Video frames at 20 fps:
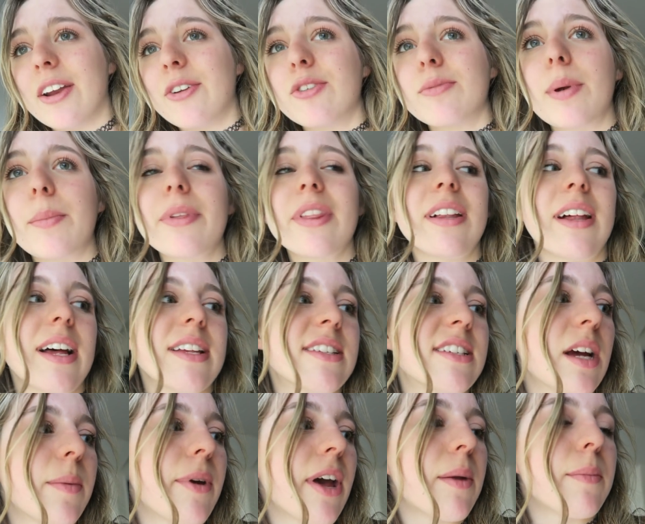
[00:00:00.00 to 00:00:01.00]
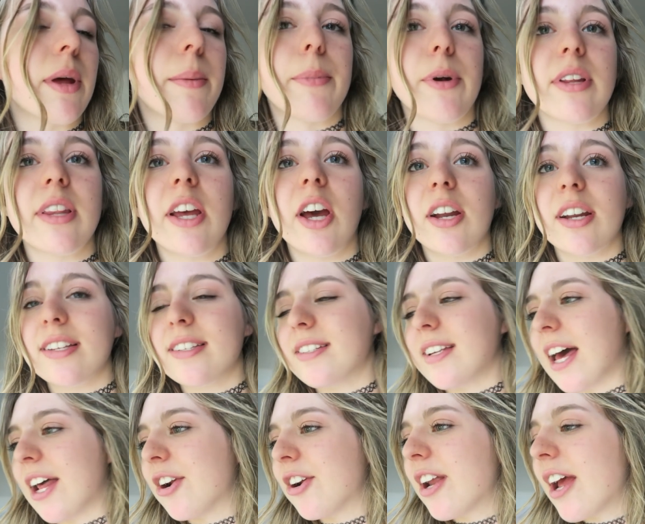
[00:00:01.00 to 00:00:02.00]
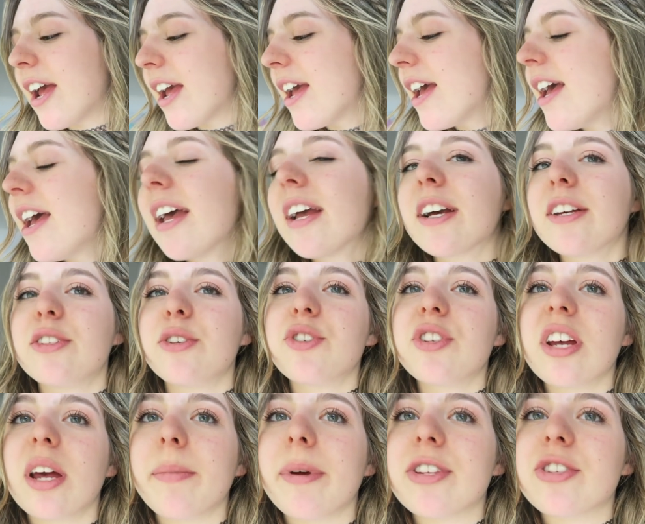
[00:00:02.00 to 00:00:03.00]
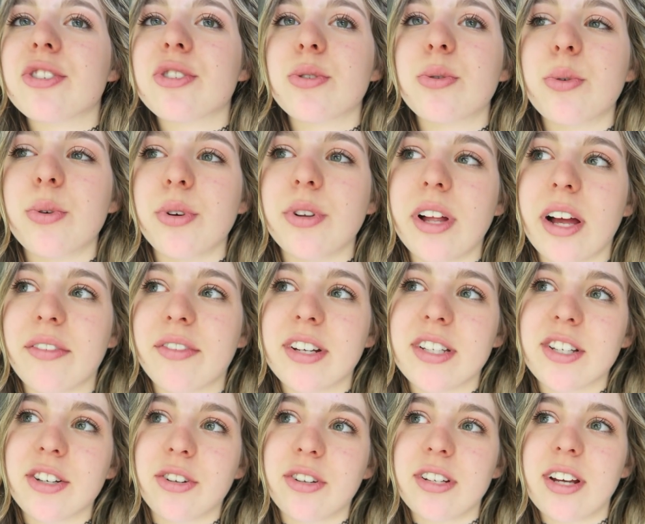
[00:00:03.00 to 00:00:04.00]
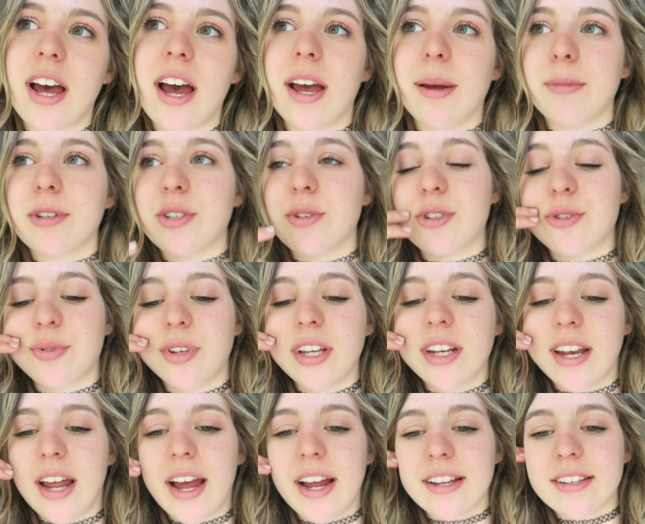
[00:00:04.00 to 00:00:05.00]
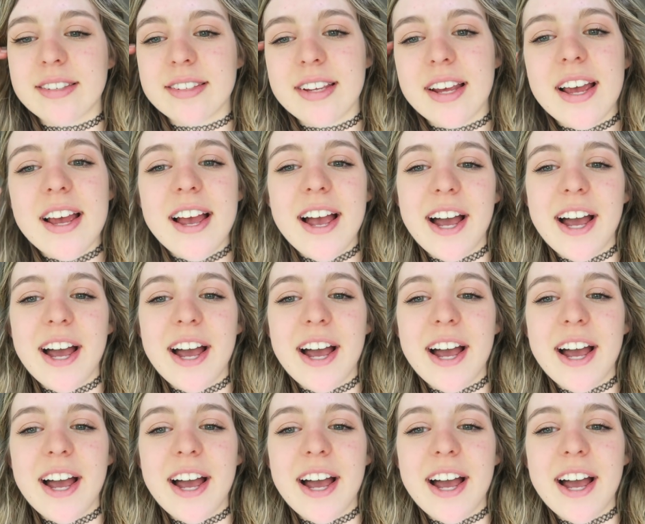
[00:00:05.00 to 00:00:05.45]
I don't remember the last time I had my birthday on a Saturday, because usually I'm at school every single time, so it's really nice.